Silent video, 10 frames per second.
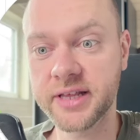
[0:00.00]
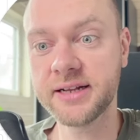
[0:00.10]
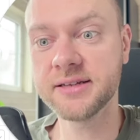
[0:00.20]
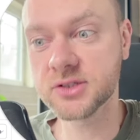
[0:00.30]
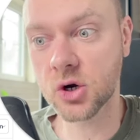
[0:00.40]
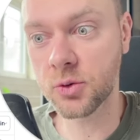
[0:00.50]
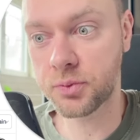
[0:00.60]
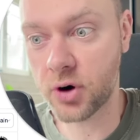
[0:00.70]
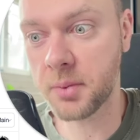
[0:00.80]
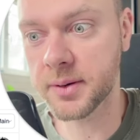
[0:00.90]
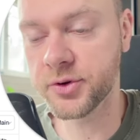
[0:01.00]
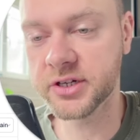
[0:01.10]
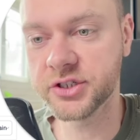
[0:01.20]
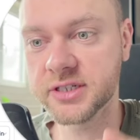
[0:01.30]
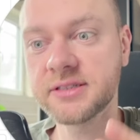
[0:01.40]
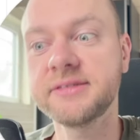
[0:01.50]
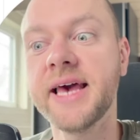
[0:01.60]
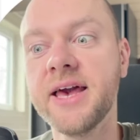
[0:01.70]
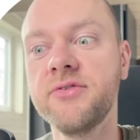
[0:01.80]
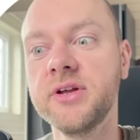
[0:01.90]
That is no problem. You can just
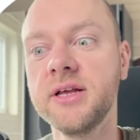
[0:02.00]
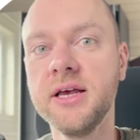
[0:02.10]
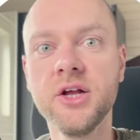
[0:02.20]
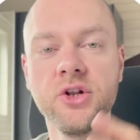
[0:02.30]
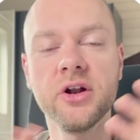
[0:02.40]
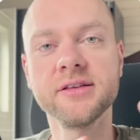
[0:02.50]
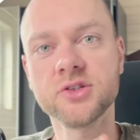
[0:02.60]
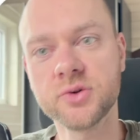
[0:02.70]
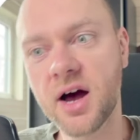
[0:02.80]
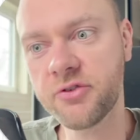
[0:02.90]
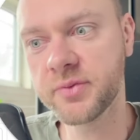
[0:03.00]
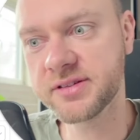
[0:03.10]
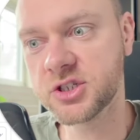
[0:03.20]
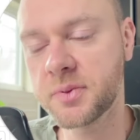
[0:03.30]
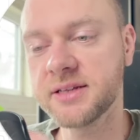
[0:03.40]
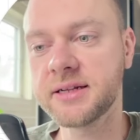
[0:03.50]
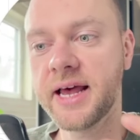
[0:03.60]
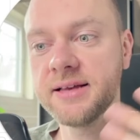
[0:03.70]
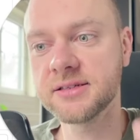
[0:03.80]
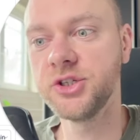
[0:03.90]
save it, not as a draft message, but
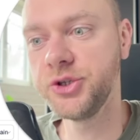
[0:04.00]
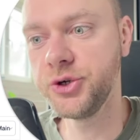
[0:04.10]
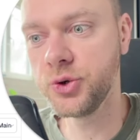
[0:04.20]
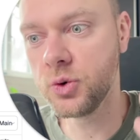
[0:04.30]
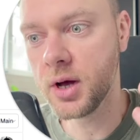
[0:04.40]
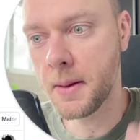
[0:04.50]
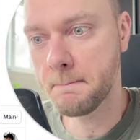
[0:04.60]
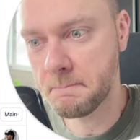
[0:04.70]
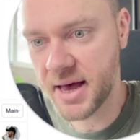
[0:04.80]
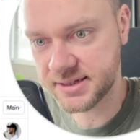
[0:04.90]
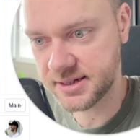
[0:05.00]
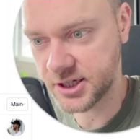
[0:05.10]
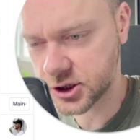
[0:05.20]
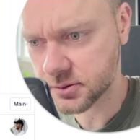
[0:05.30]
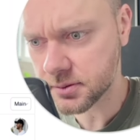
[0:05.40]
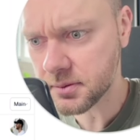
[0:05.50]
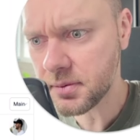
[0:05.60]
as a new message.